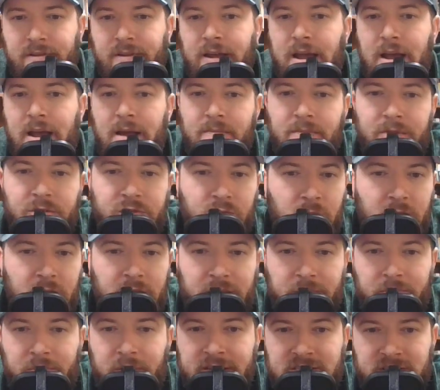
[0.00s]
the
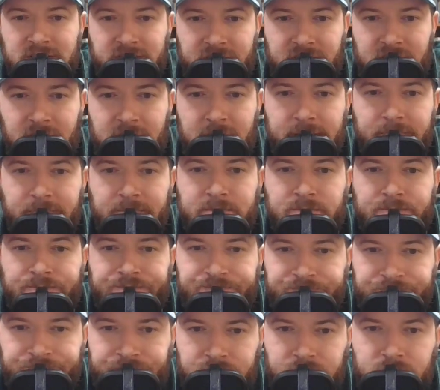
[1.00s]
dwelling place of God
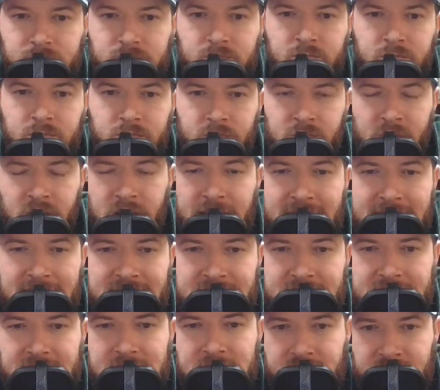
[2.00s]

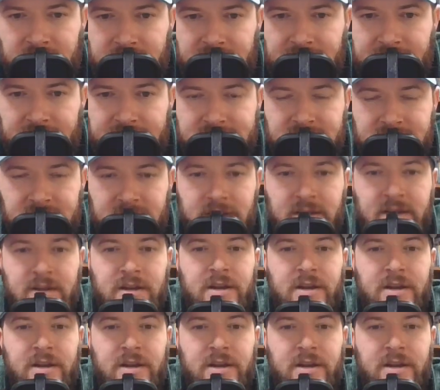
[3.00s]
at the end of the days.